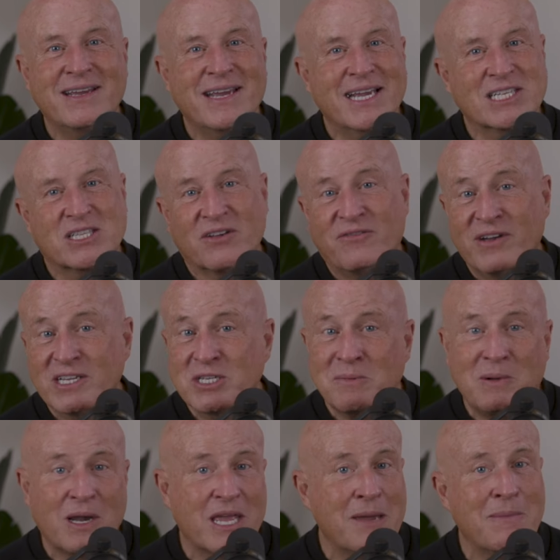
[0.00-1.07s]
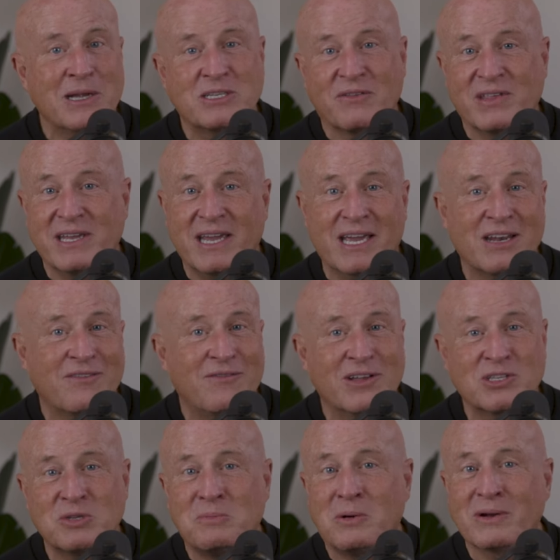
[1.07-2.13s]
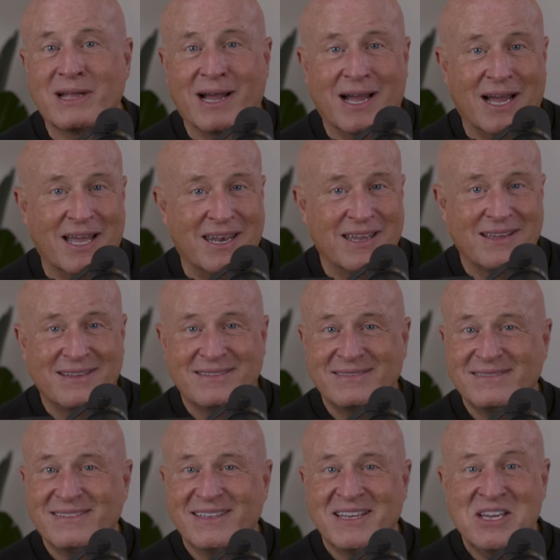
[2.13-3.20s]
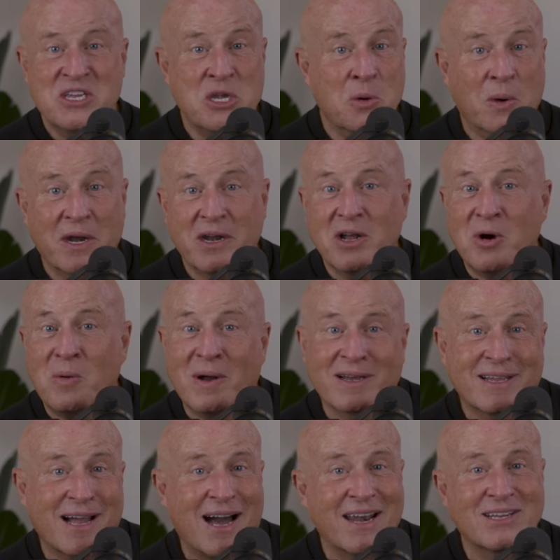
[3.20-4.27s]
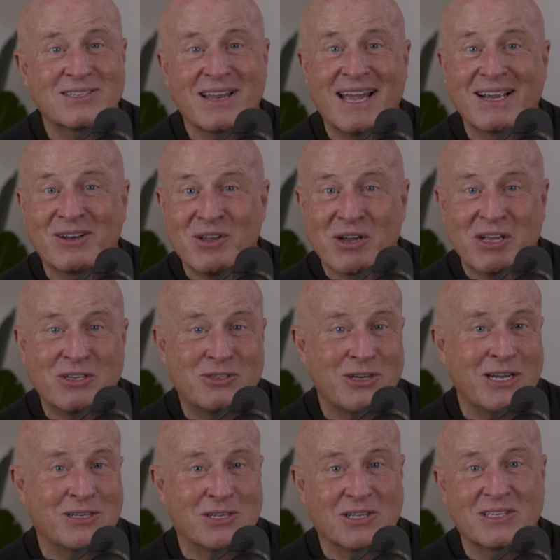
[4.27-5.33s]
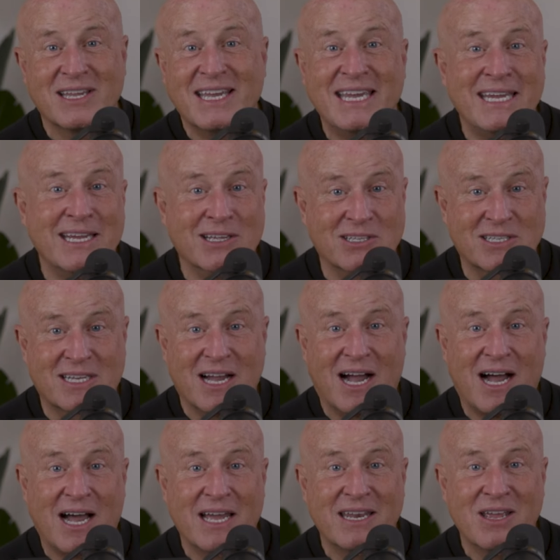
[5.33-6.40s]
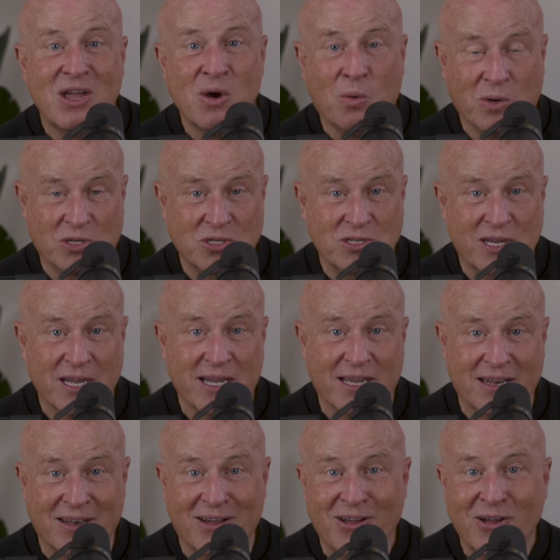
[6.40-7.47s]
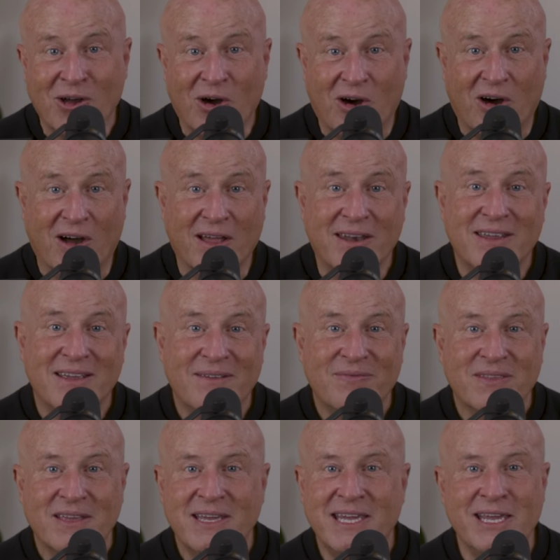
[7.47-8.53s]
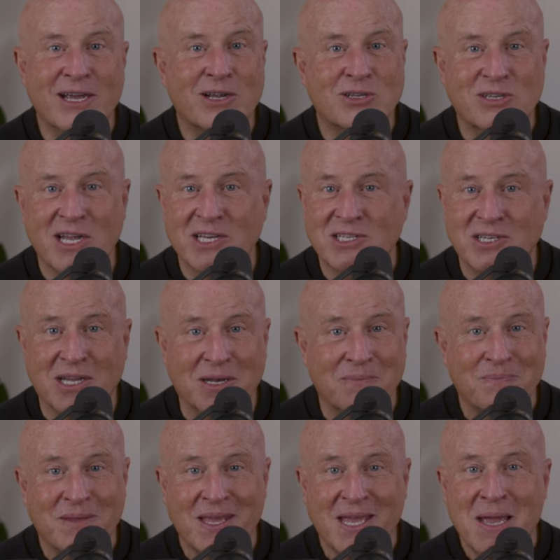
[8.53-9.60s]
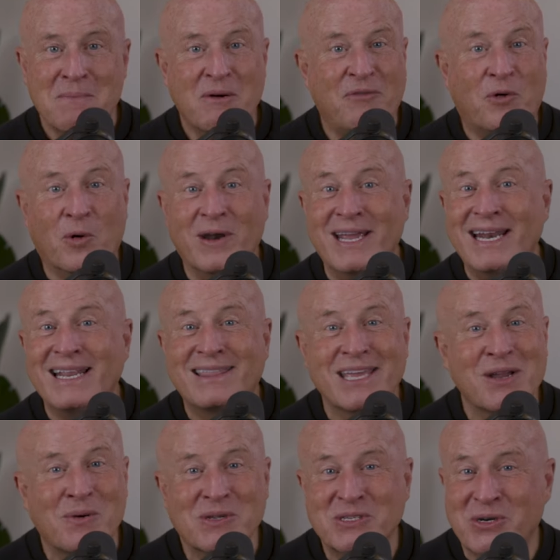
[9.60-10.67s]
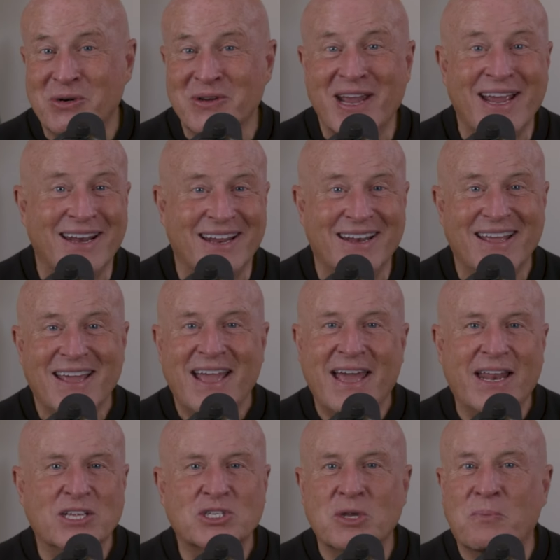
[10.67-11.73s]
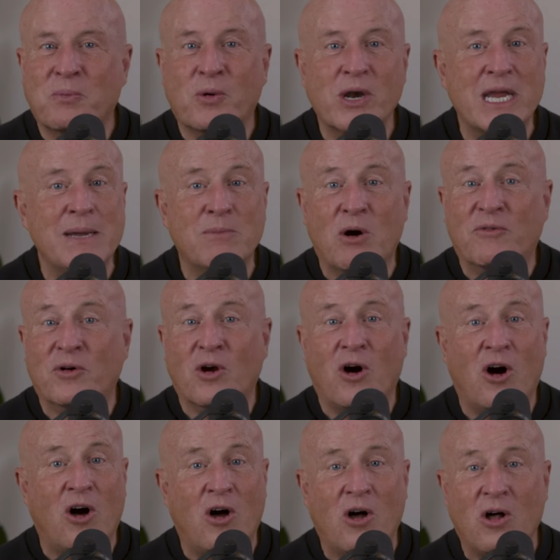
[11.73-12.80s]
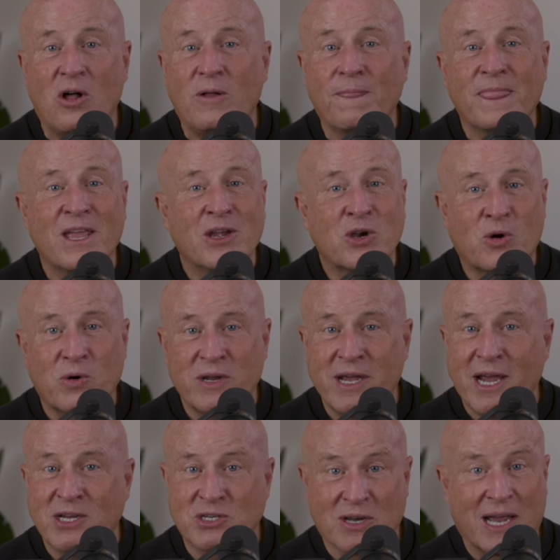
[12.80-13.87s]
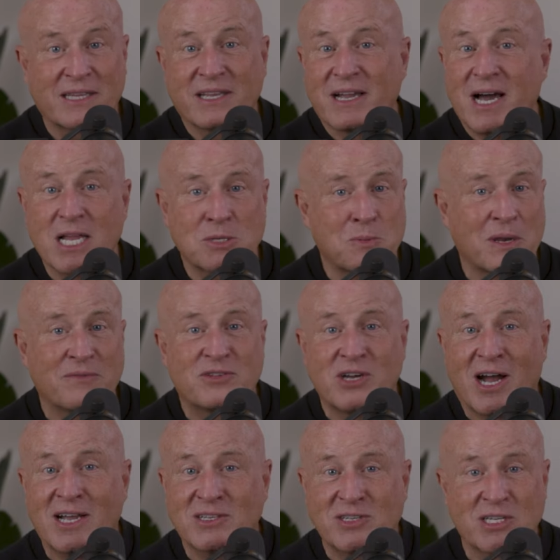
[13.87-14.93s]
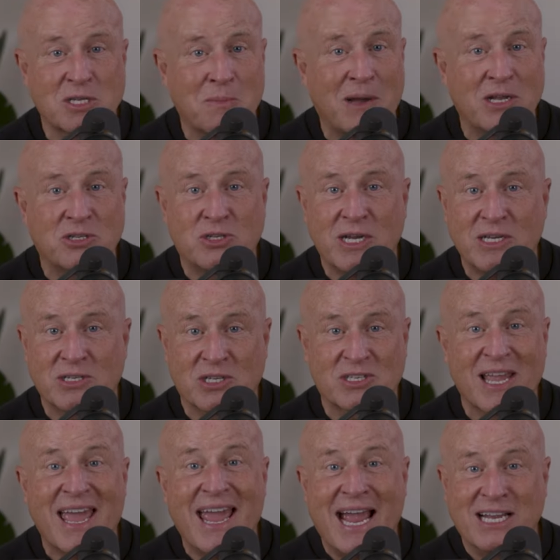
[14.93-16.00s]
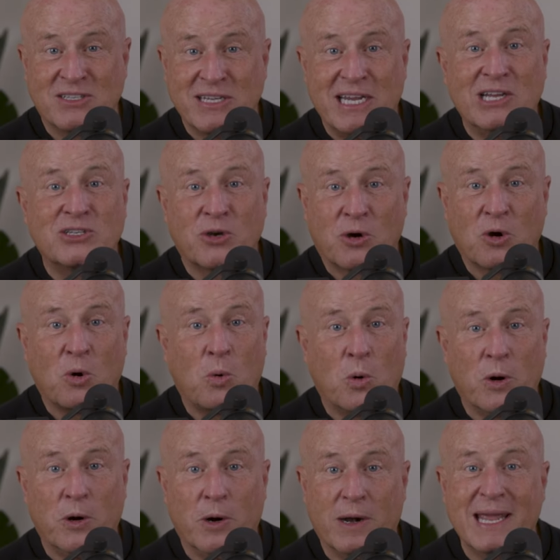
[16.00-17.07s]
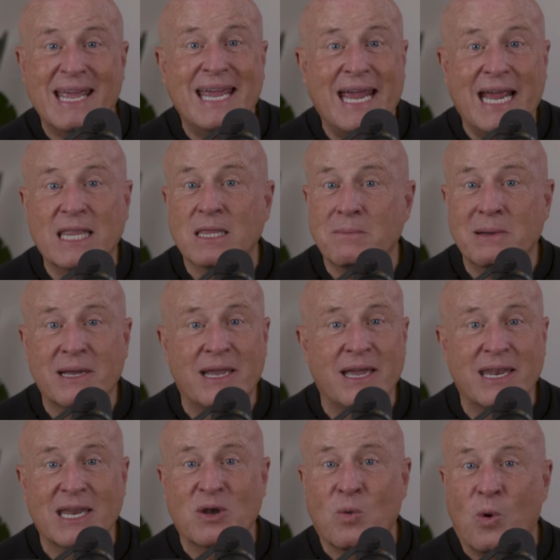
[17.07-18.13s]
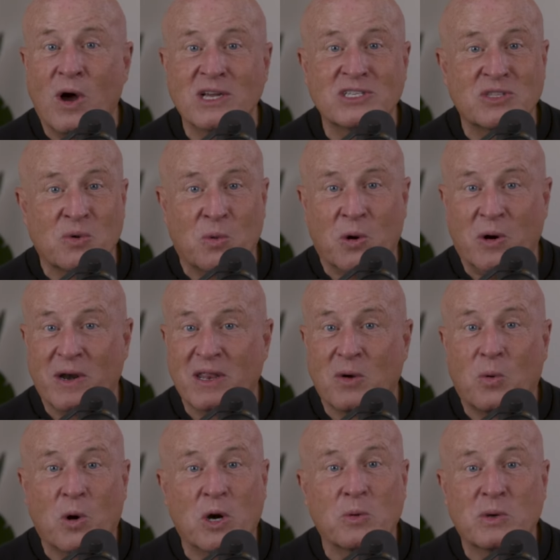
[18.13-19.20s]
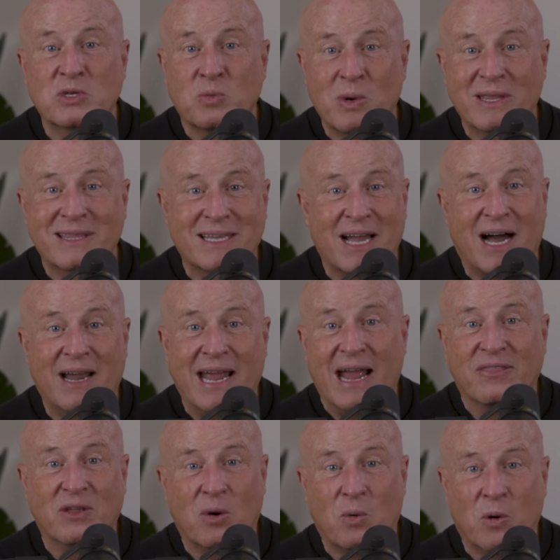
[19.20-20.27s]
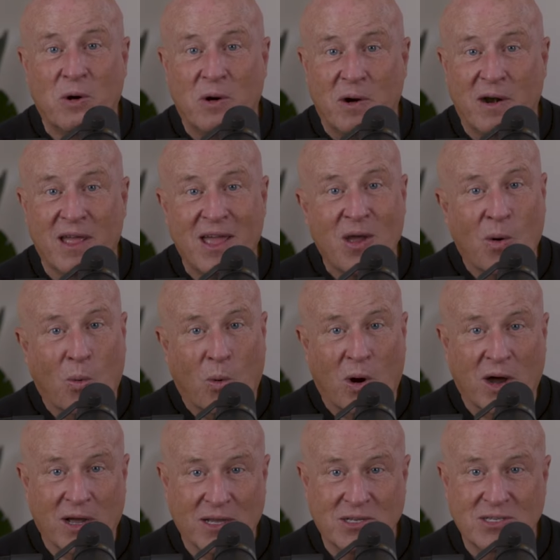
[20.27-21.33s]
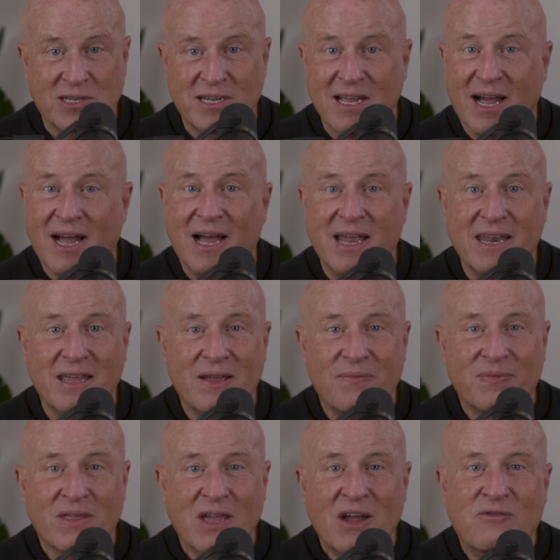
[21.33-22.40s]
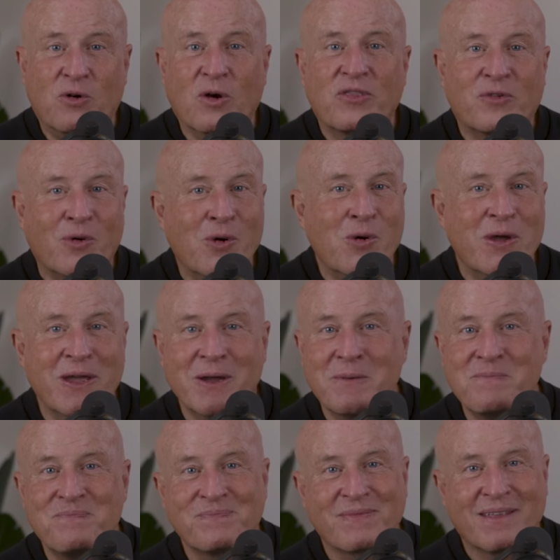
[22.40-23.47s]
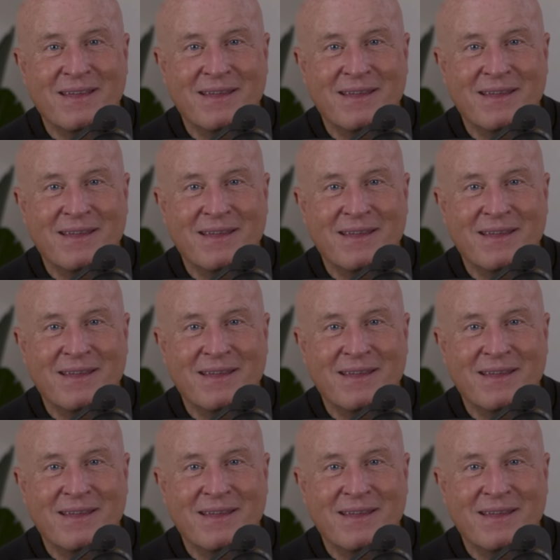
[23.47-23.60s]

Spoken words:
is the visible image of the invisible God. You want to know what God is like? Look at Jesus. He is God with skin on. He existed before anything was created and is supreme over all creation. Like the Gospel of John says about Jesus as the eternal Word, in the beginning was the Word, and the Word was with God, and the Word was God. For through Him,